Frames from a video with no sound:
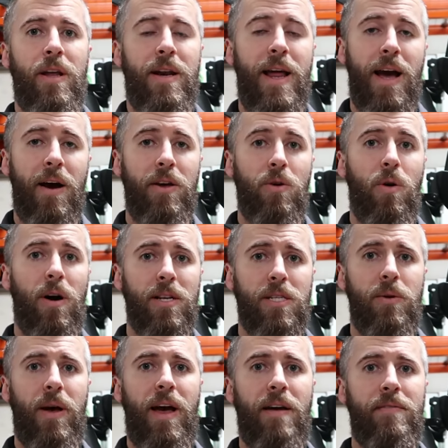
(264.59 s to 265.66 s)
Now, you
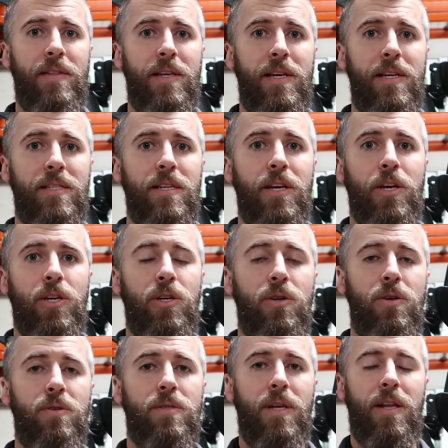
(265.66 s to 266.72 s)
also have these
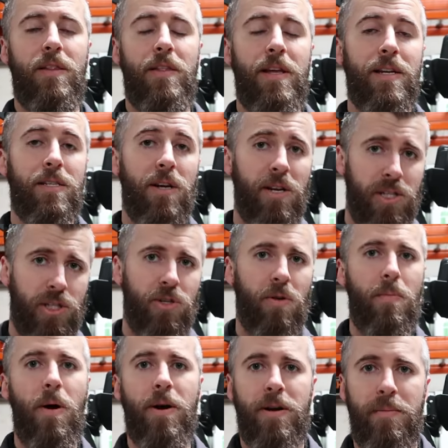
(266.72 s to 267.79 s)
used in the industrial
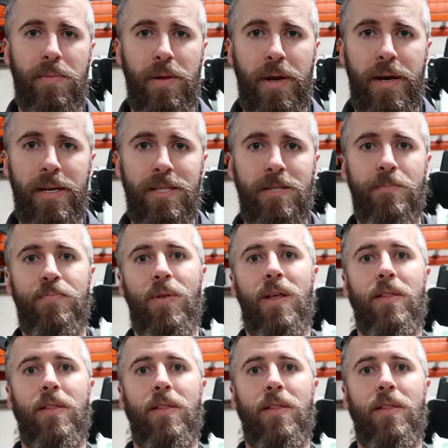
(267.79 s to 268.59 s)
marketplace,